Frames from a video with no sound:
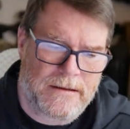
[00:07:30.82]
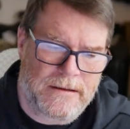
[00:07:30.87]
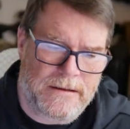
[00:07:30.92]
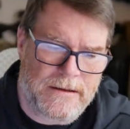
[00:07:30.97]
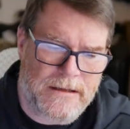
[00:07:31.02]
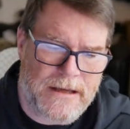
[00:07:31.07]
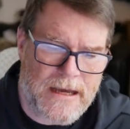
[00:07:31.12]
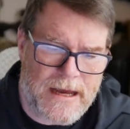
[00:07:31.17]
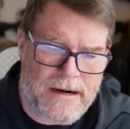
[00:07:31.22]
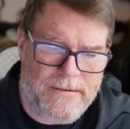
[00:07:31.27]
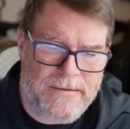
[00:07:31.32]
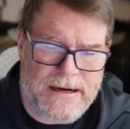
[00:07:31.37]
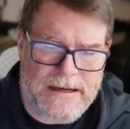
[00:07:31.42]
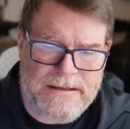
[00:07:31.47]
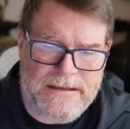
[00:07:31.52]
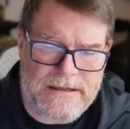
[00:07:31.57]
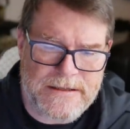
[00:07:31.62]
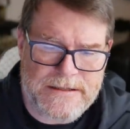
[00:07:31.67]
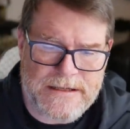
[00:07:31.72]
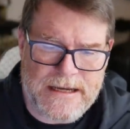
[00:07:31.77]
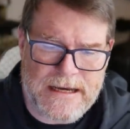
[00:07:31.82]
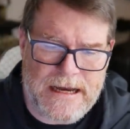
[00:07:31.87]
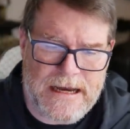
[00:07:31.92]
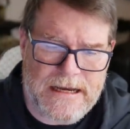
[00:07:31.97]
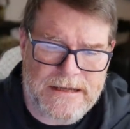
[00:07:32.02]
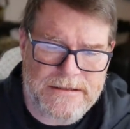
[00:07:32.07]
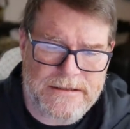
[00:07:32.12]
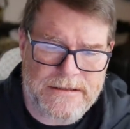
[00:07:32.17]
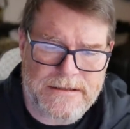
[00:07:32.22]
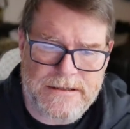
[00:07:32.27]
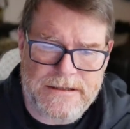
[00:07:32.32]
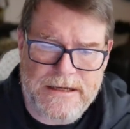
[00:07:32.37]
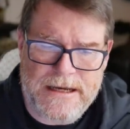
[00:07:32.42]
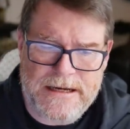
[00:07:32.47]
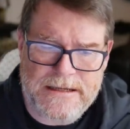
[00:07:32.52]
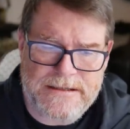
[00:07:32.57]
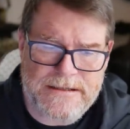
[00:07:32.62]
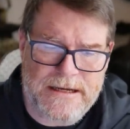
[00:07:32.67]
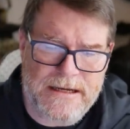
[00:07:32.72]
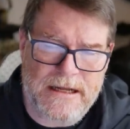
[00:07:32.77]
You got to write these guys. You
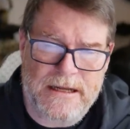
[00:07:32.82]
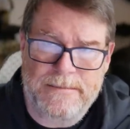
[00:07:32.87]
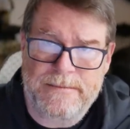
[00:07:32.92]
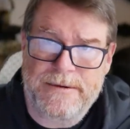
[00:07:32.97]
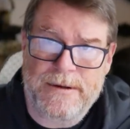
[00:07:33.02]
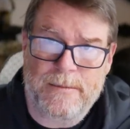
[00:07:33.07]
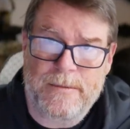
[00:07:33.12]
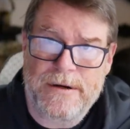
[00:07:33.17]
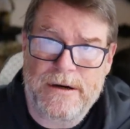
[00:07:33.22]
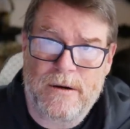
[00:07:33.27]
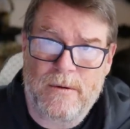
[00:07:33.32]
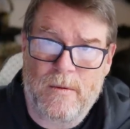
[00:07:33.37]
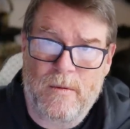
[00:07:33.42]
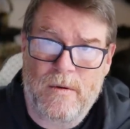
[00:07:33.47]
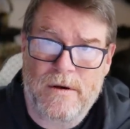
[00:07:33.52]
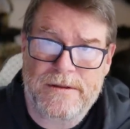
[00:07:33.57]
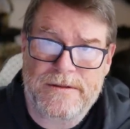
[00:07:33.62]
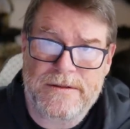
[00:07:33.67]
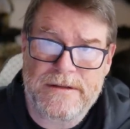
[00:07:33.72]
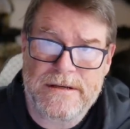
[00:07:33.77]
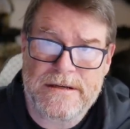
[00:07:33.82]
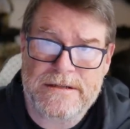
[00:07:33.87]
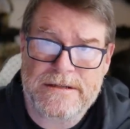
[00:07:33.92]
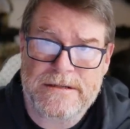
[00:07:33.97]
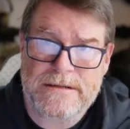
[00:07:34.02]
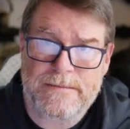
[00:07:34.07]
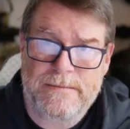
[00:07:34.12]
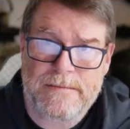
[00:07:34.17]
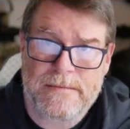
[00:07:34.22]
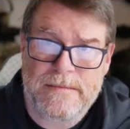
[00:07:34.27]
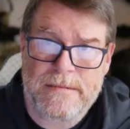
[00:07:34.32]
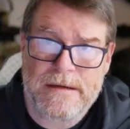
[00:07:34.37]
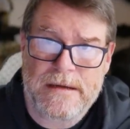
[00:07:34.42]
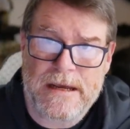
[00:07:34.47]
got to tell them that we don't want this.